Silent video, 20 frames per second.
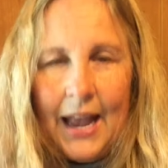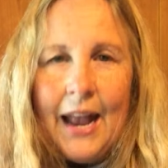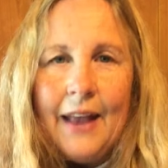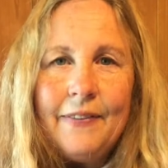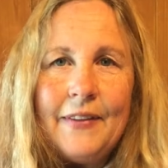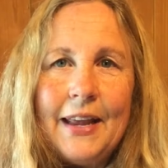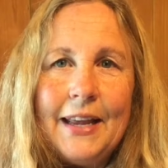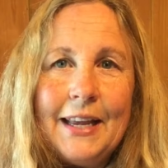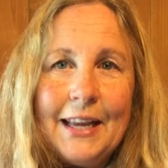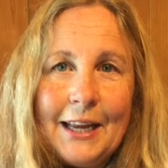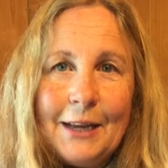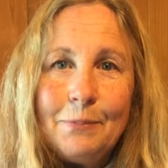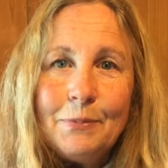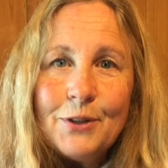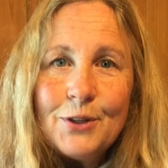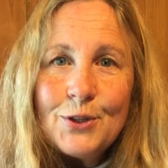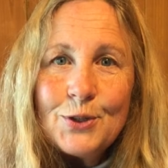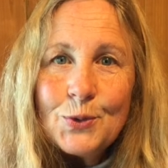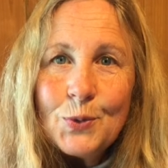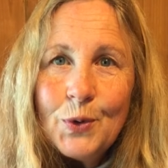and they keep
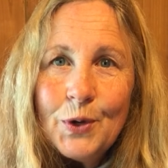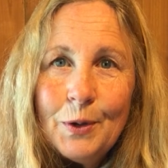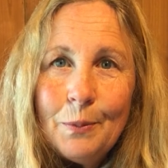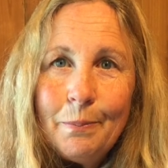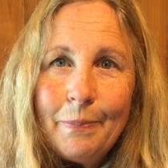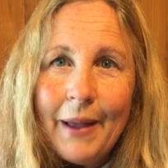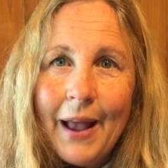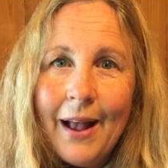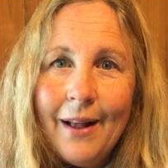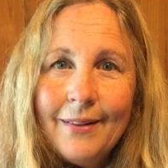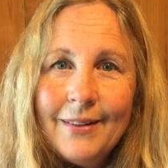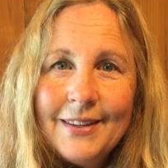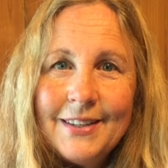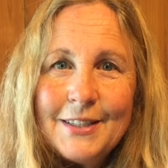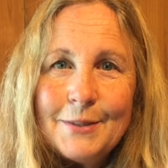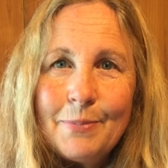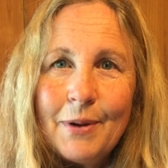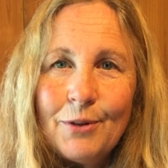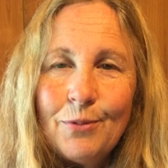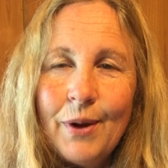the soil
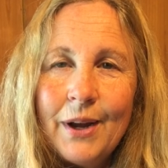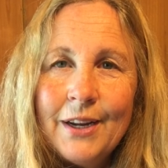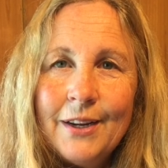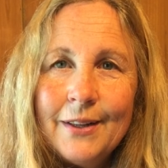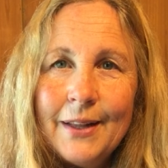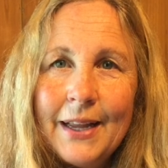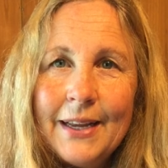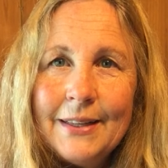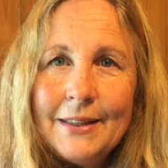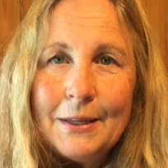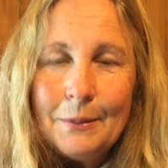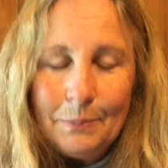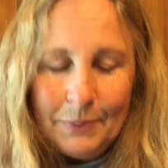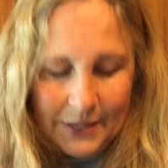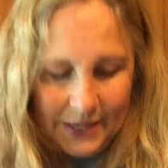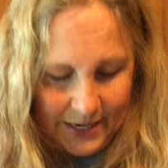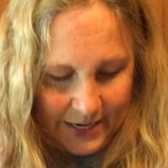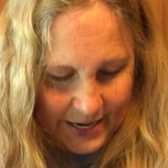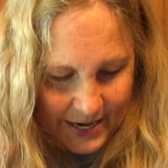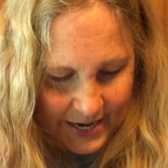balanced by regulating the
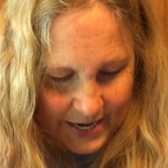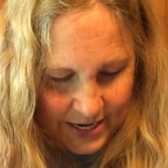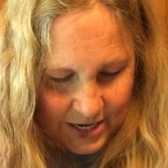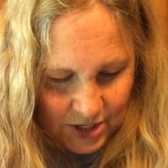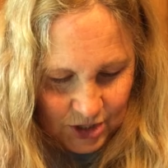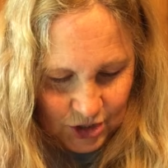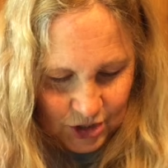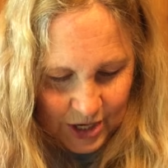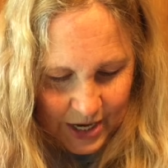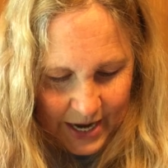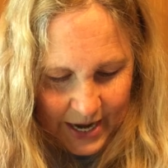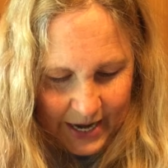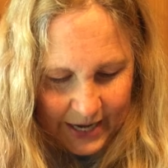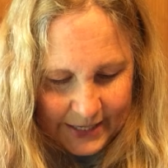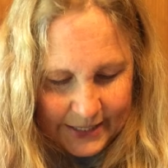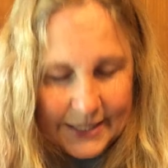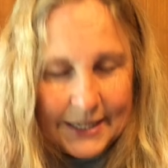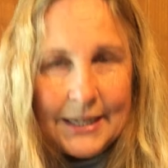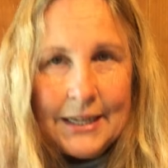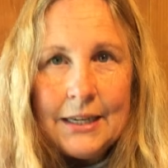pH,
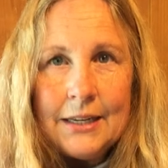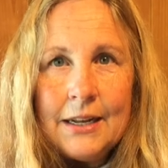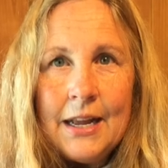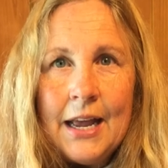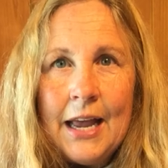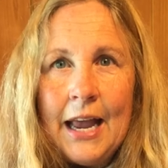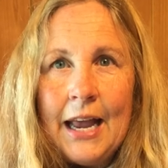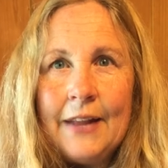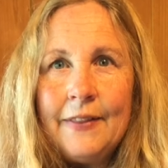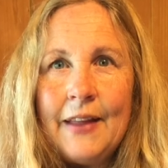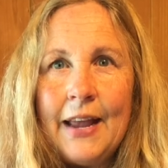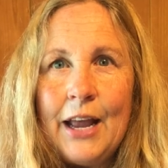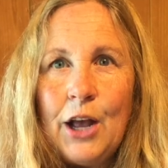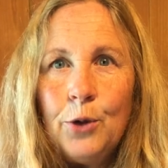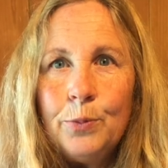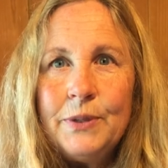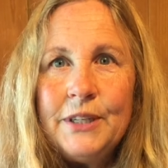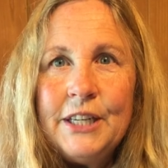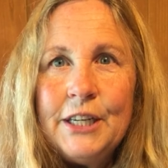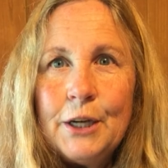and they
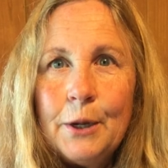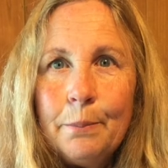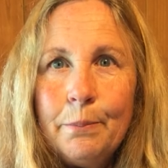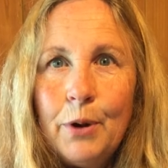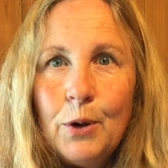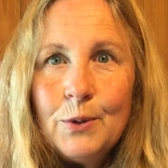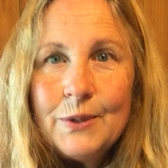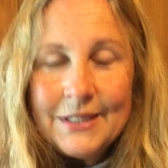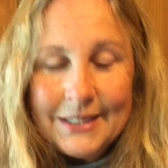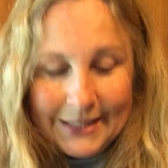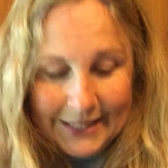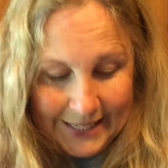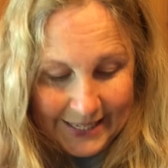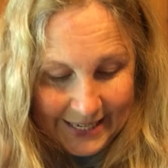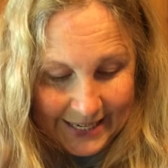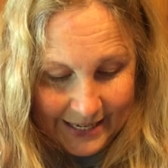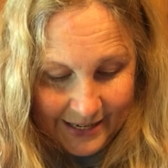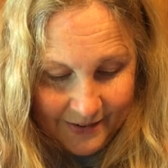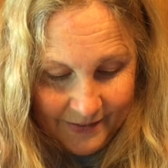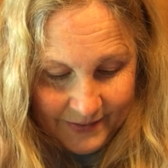help decompose
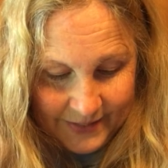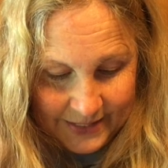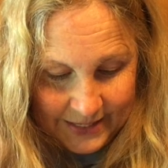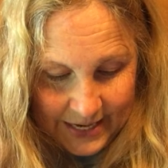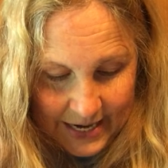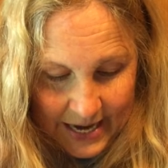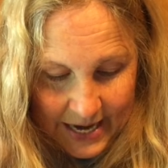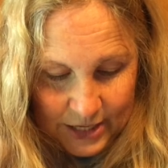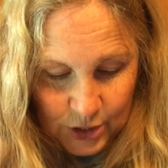leaves,